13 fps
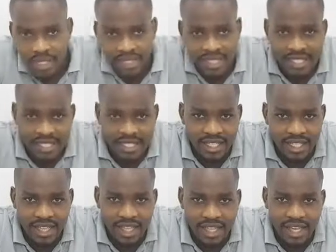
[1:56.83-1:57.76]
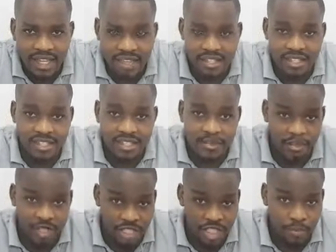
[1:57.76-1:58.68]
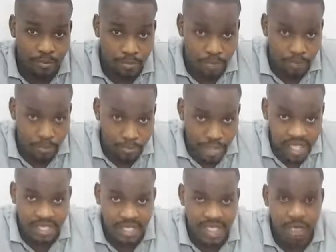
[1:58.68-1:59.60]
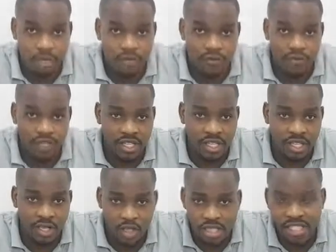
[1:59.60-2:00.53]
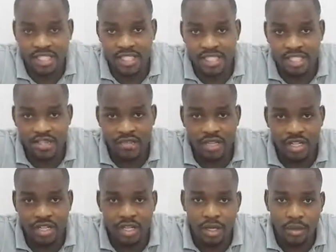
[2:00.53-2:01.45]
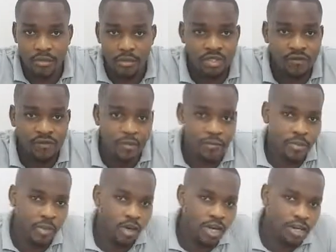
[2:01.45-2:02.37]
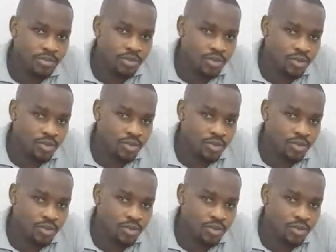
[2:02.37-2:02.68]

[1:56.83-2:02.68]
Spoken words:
testing, this is the major basic of the hotel industry. Most of the people come